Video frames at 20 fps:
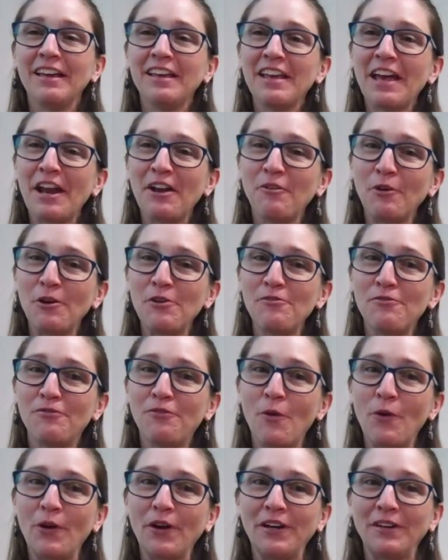Category
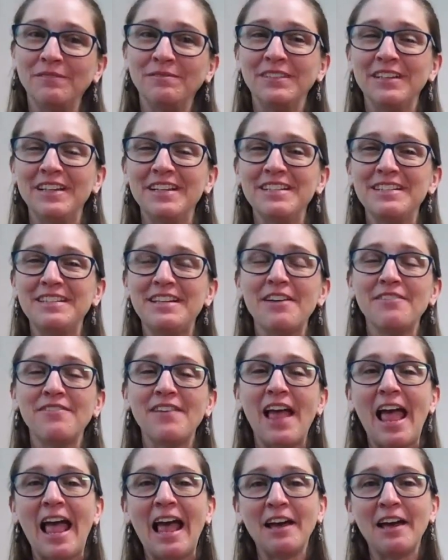4 is deaf
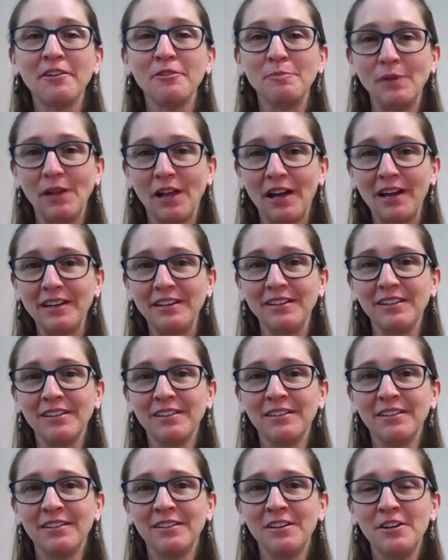and blind.
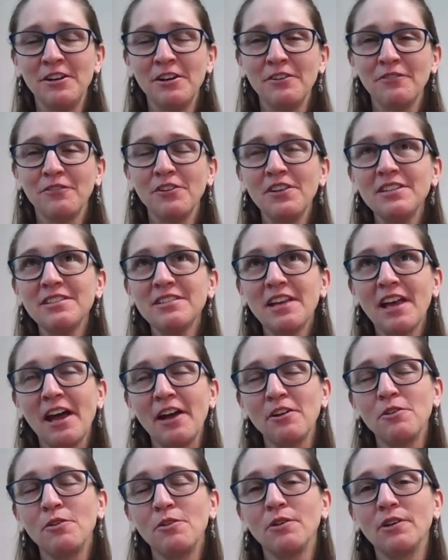For this
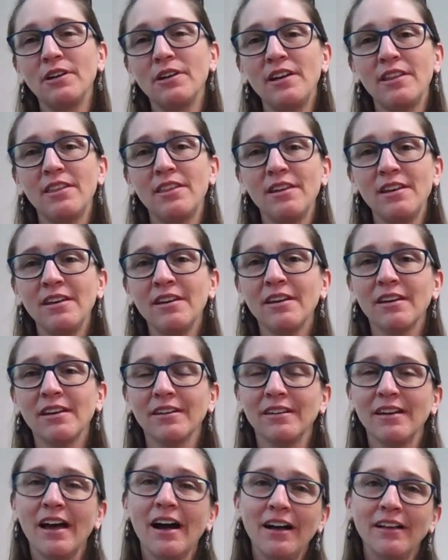category, think
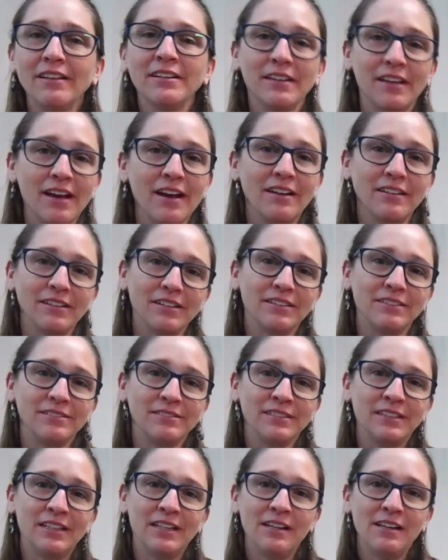Helen Keller.
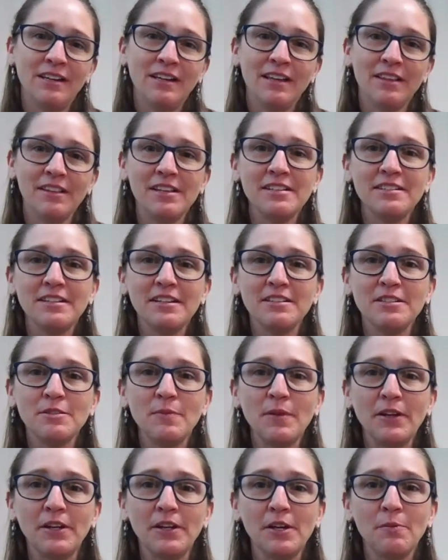This
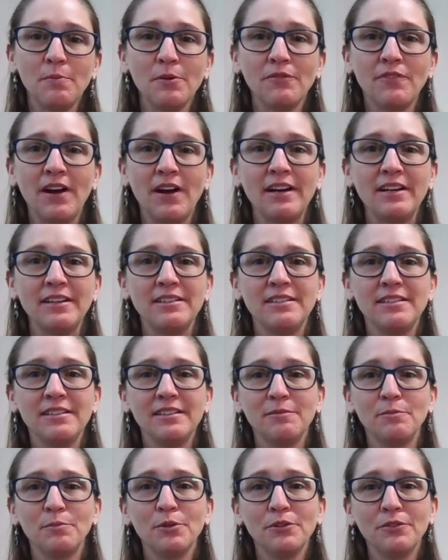disability
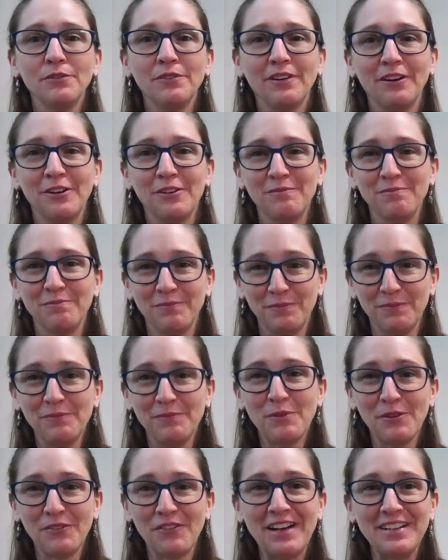provides
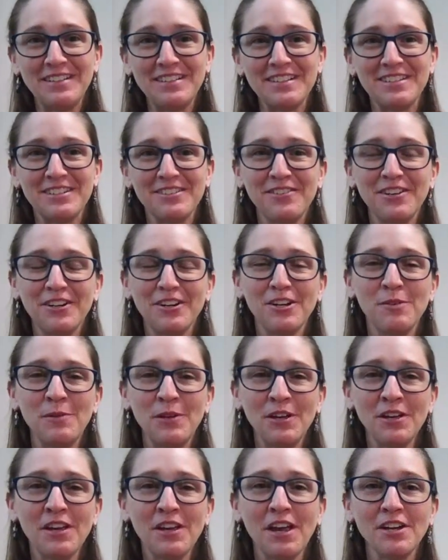a severe
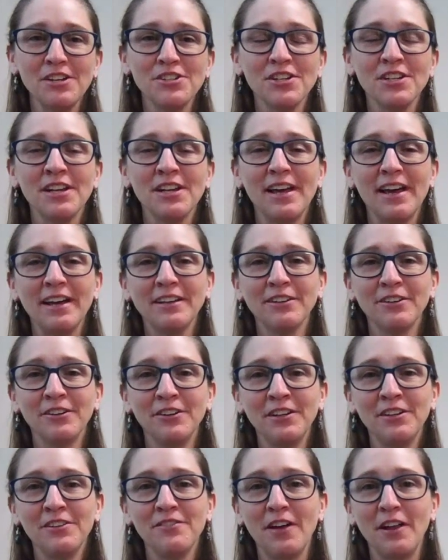communication and
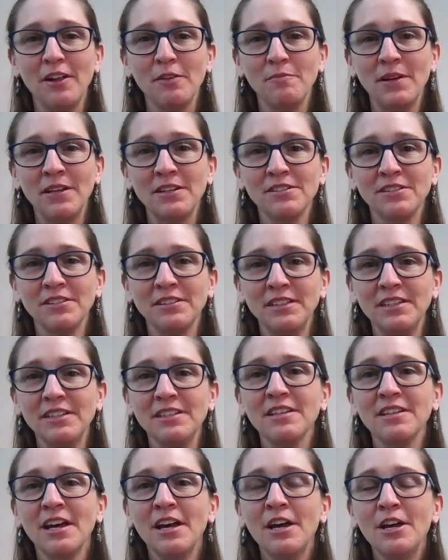learning developmental
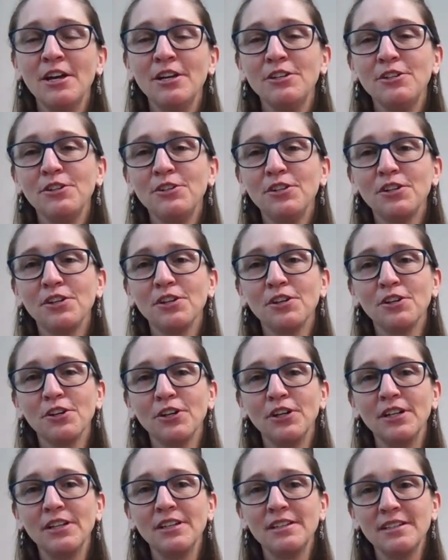needs due to
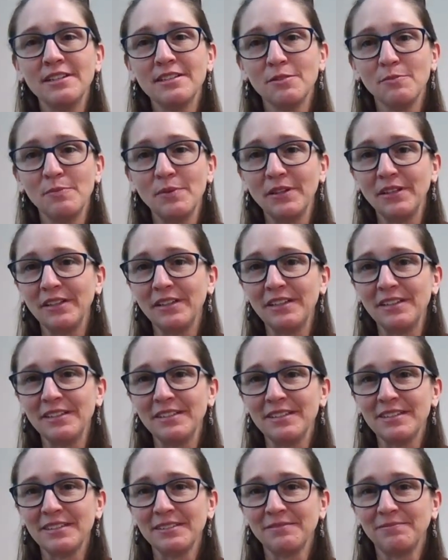concurrent
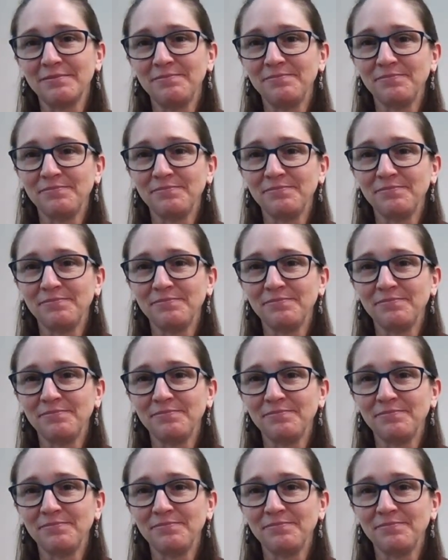disabilities.